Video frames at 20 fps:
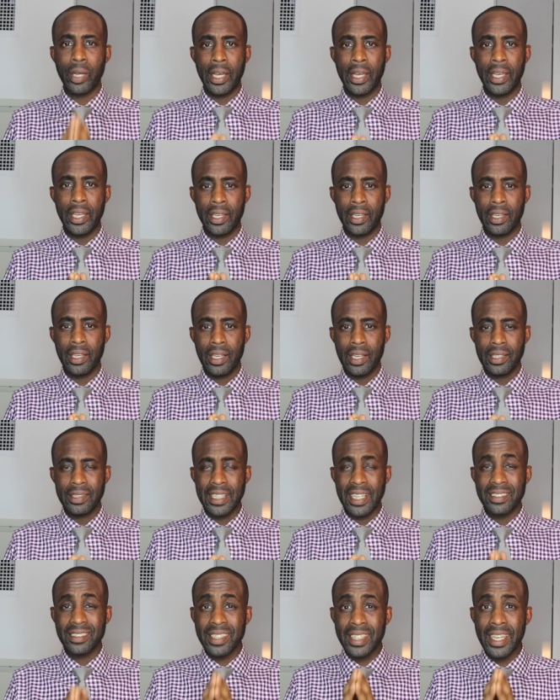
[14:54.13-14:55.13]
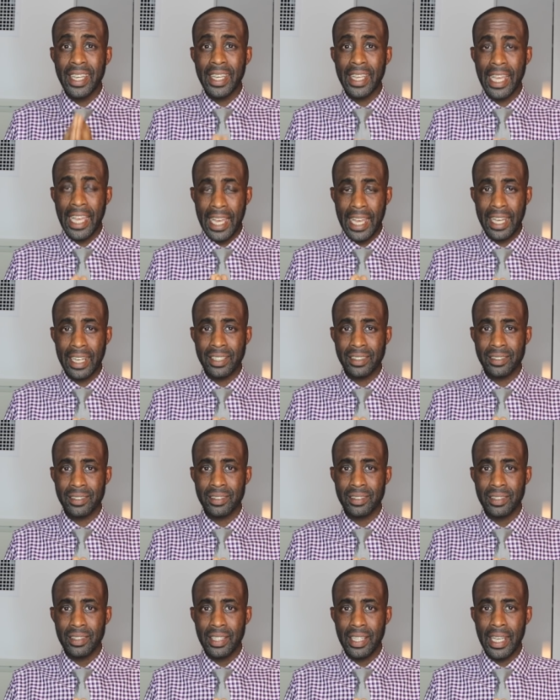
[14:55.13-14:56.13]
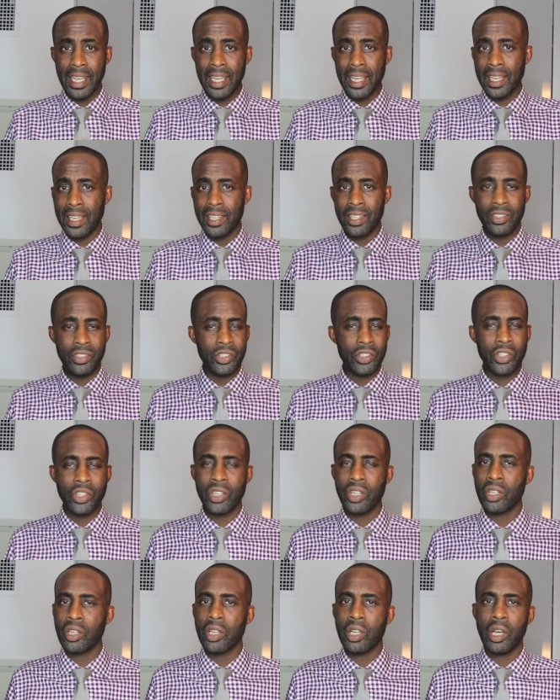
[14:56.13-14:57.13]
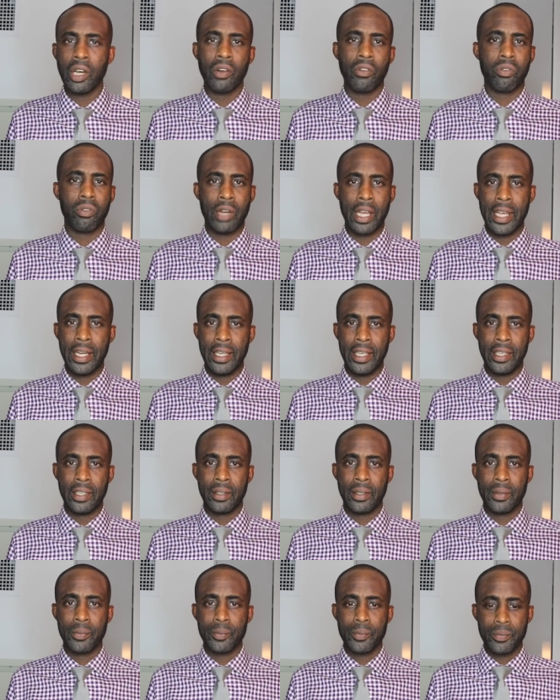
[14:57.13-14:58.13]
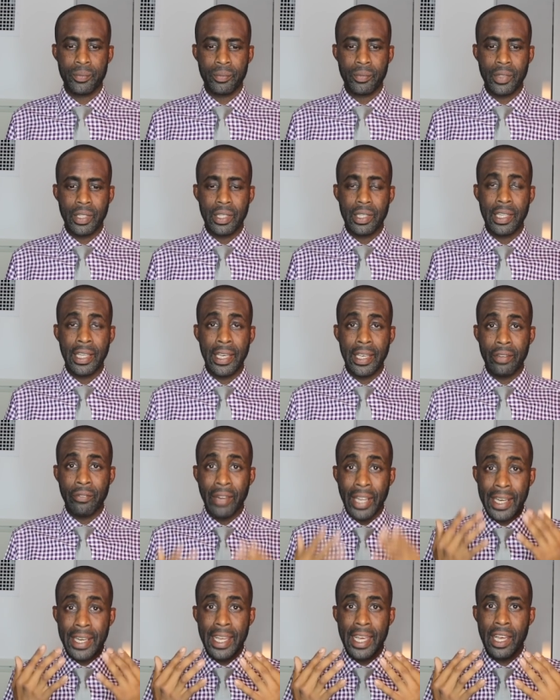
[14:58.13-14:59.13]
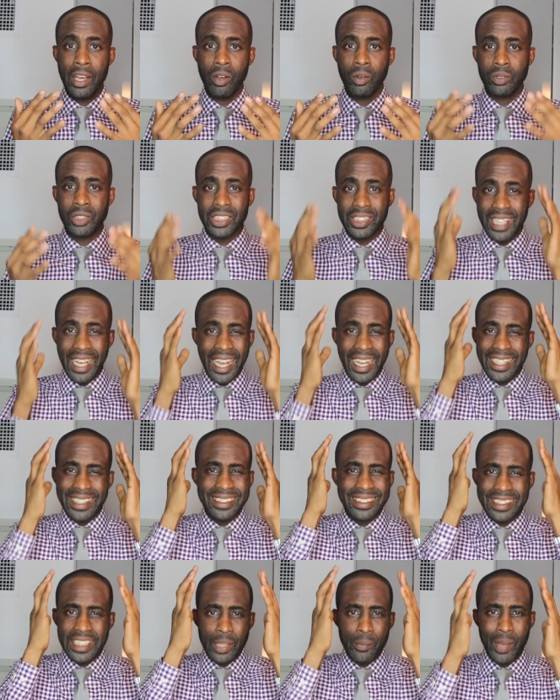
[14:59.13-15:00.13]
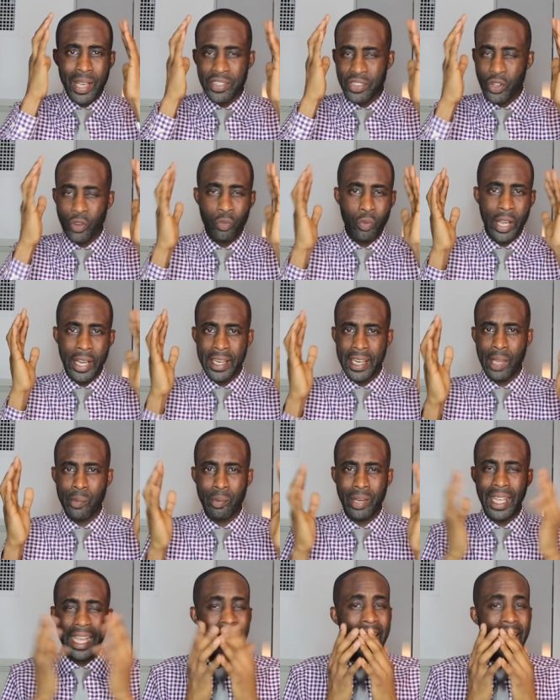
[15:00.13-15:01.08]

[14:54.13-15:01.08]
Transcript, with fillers: bike that's kick-ass and you're gonna love riding. Like right now, I can see myself riding that bike.